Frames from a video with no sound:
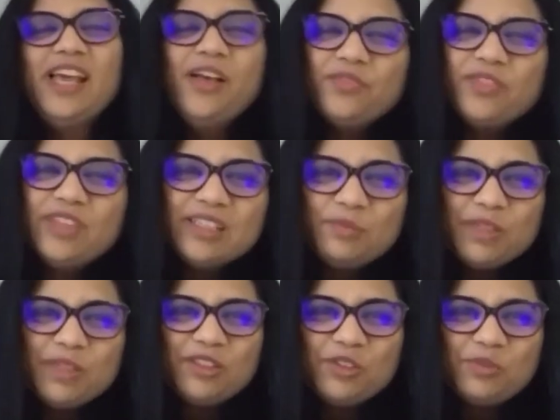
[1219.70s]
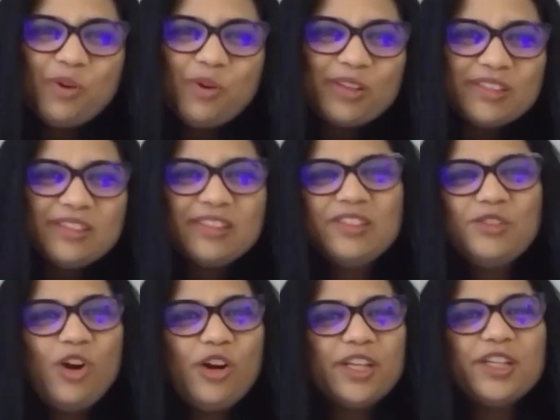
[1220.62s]
This business process is
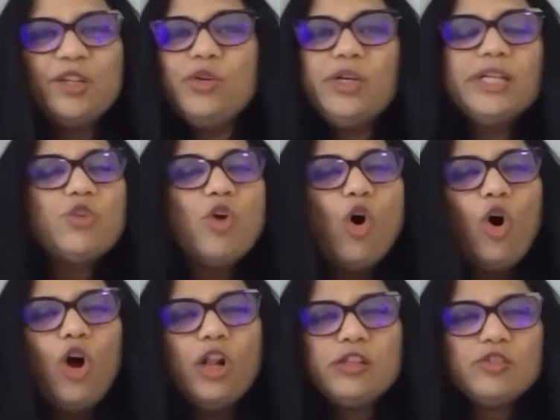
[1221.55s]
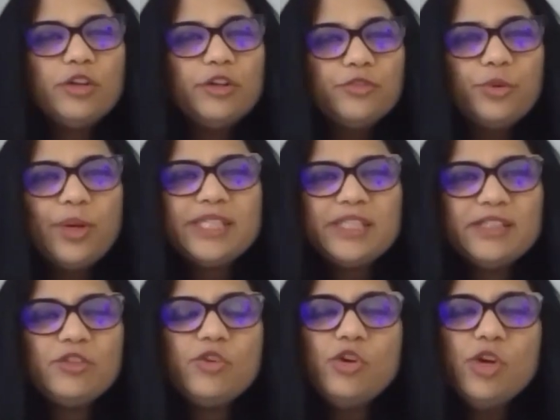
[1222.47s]
not included. So all sort of questions.
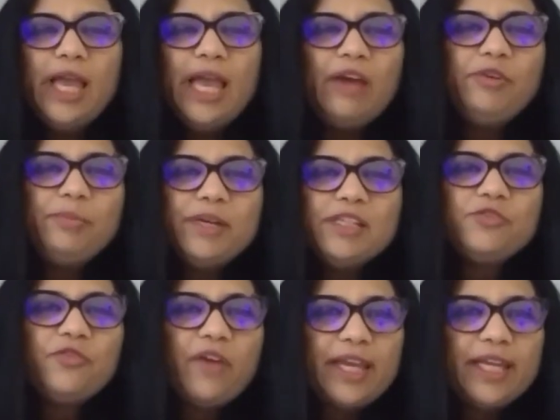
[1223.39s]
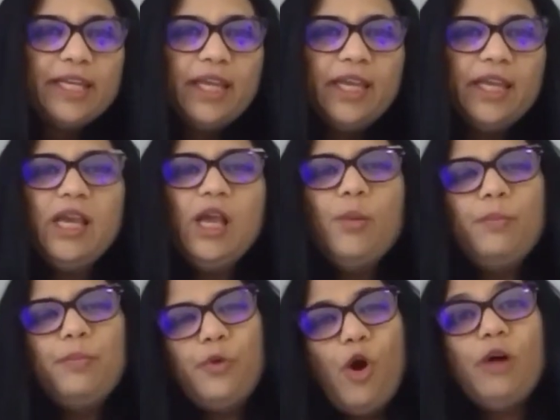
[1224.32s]
So everybody's finding
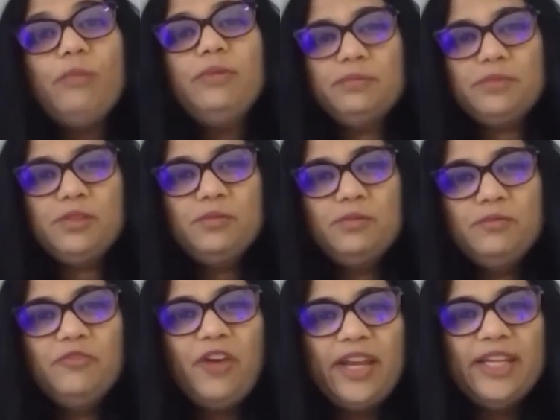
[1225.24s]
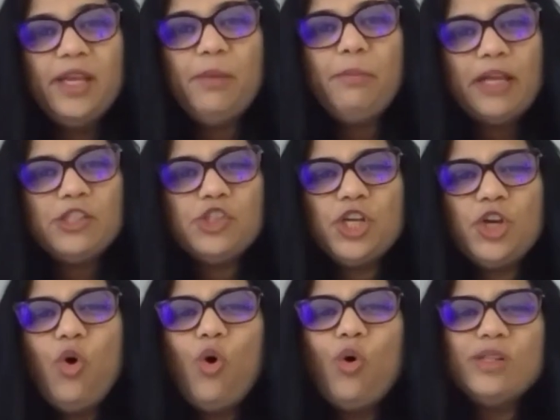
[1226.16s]
problems, punching
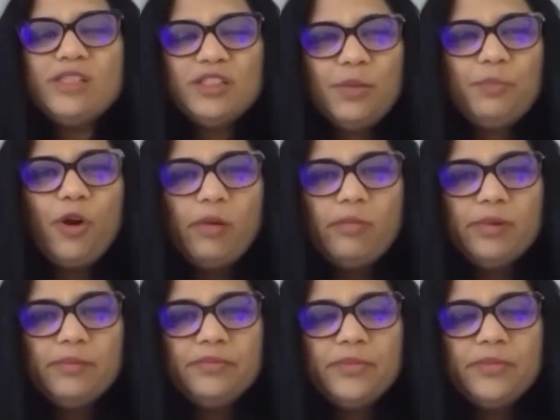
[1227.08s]
holes in the problem.